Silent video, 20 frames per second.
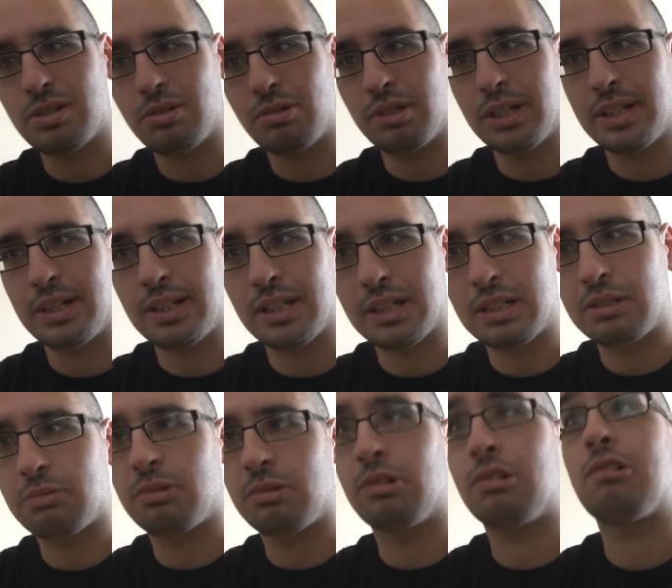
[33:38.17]
during
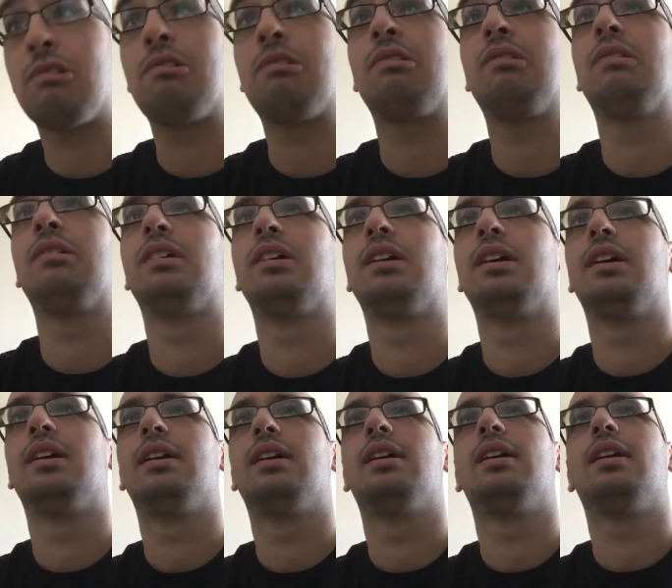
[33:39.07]
that war.
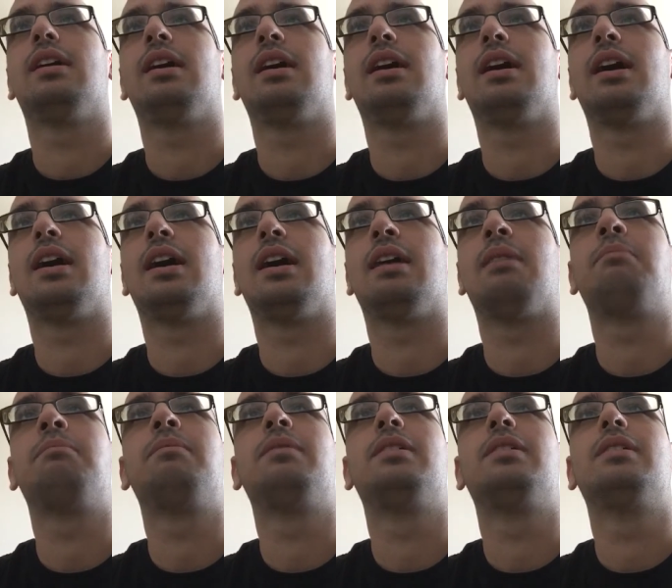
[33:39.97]

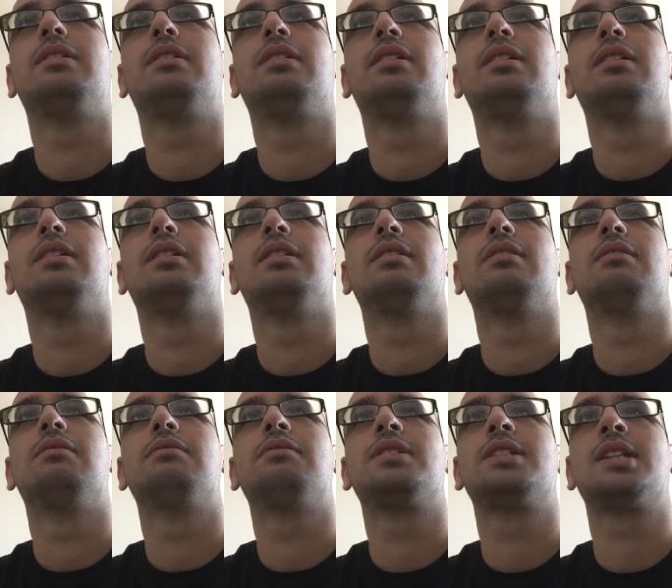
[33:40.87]
Um,
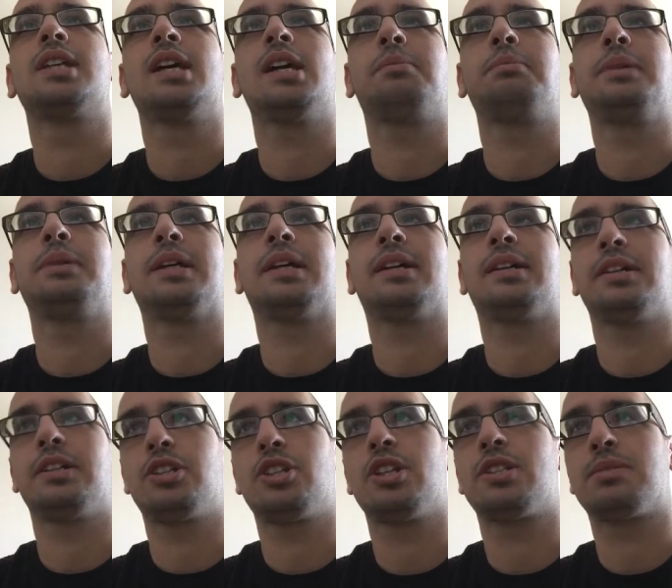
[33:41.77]
Serbia
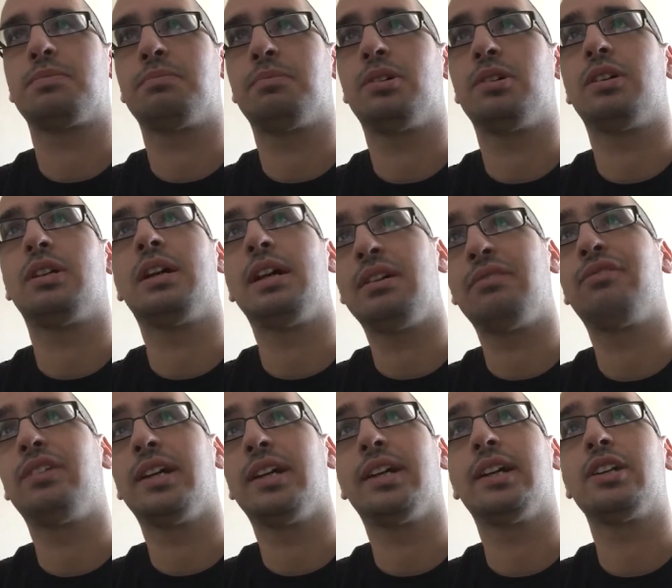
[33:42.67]
reached its
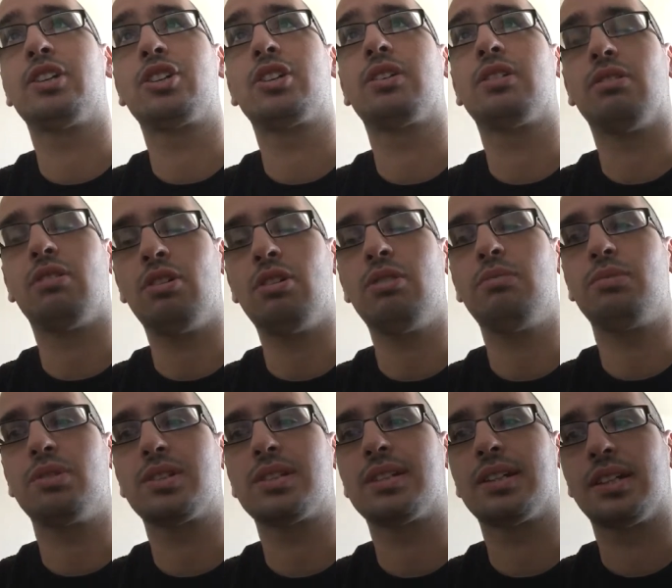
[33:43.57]
roughly reached
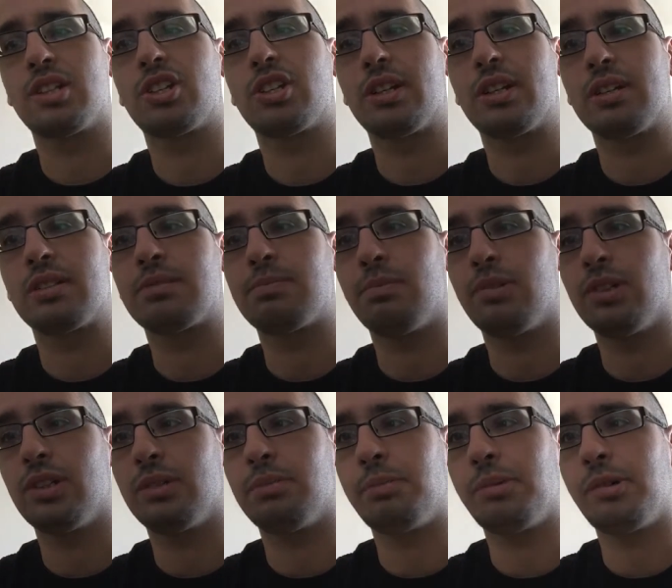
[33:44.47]
almost reached its
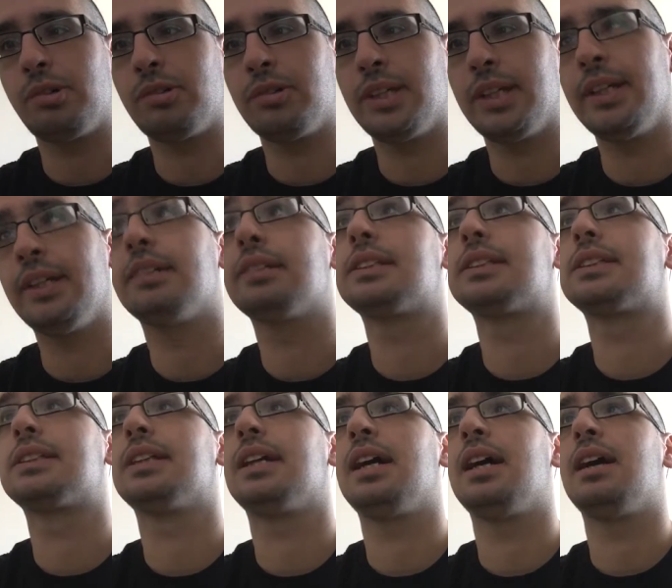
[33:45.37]
modern
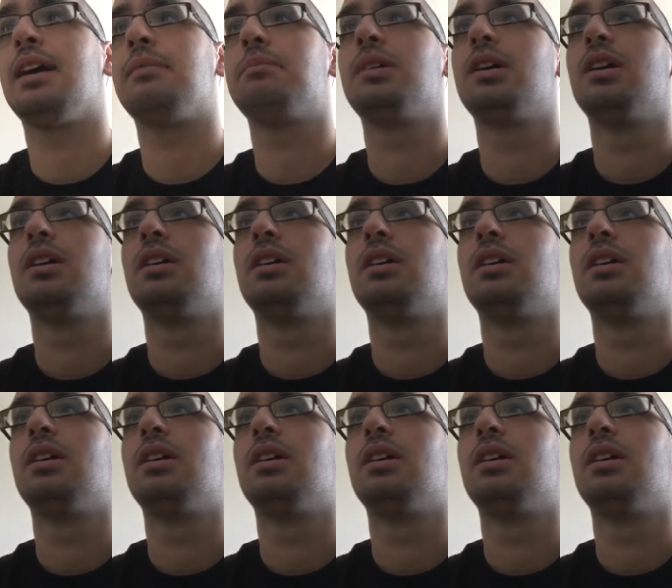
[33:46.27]
borders. Um,